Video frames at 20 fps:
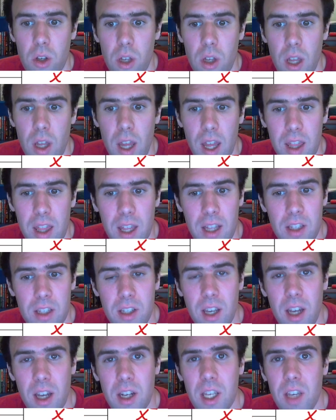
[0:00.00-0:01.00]
And that's
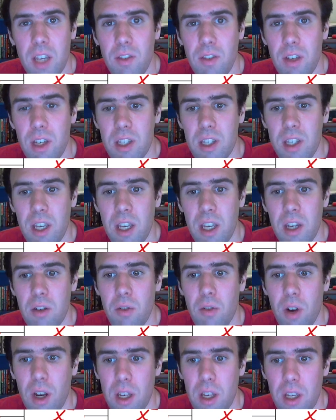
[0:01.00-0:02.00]
kind of giving us a hint
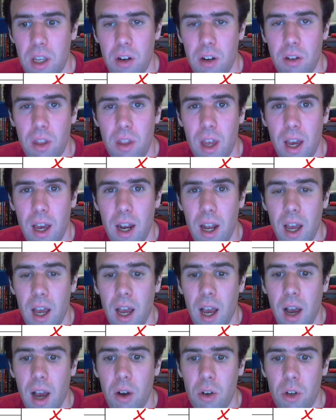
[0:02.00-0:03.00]
right here that
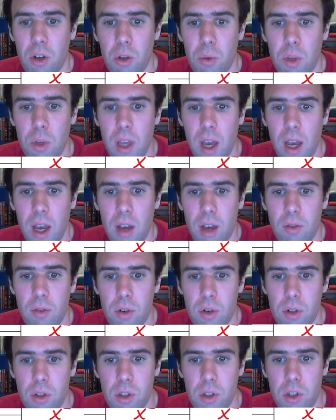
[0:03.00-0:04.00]
how could we
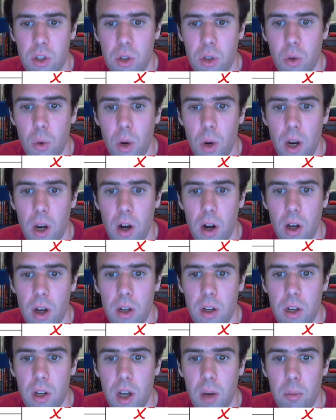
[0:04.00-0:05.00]
ever square a
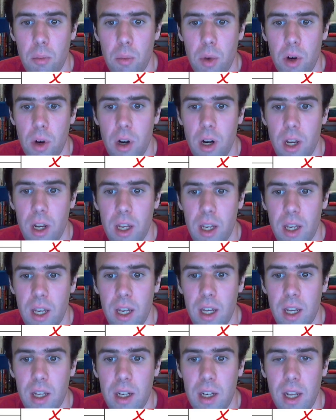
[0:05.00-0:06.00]
number and
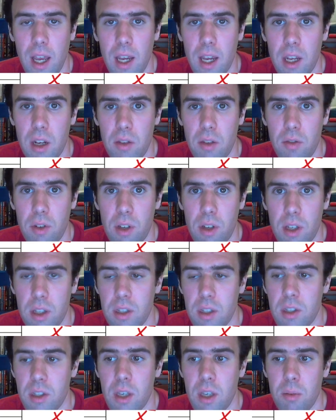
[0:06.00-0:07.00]
get a negative? It
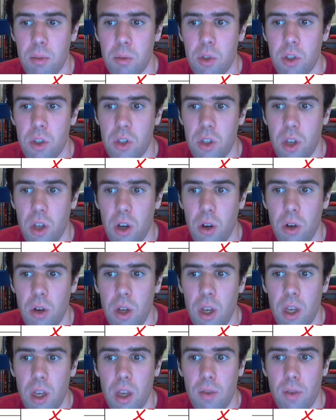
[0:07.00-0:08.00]
seems as though
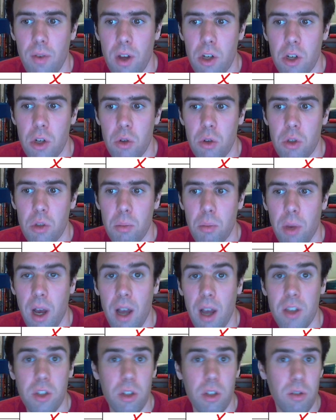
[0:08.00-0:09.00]
if I choose a
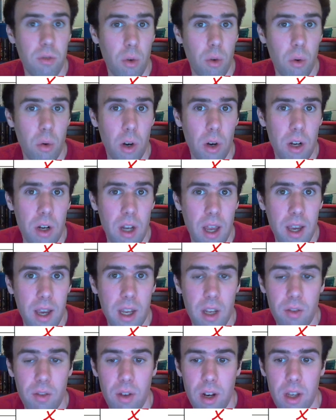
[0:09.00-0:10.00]
positive or a
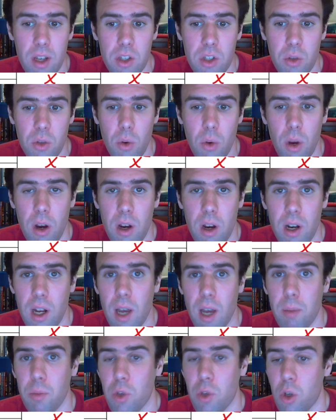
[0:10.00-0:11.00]
negative and I square it,
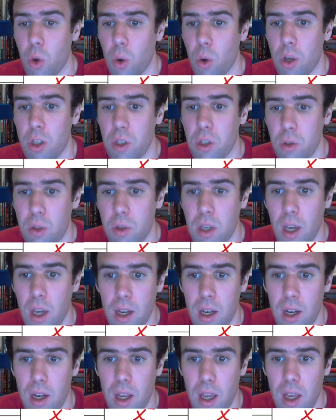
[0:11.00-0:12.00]
I'm going to
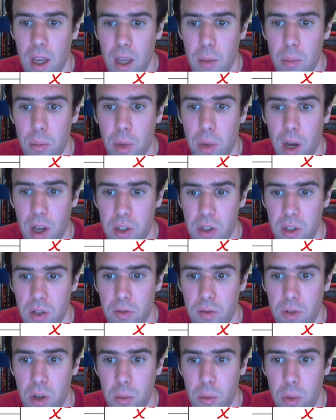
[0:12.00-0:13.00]
get a
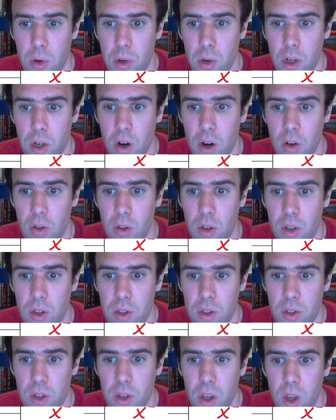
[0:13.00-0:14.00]
positive number
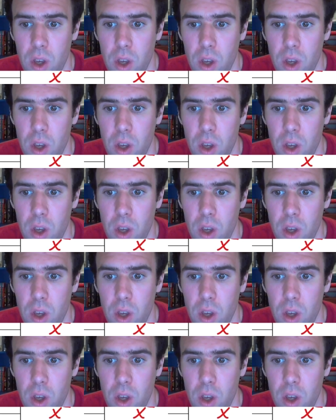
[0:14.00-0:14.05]
regardless.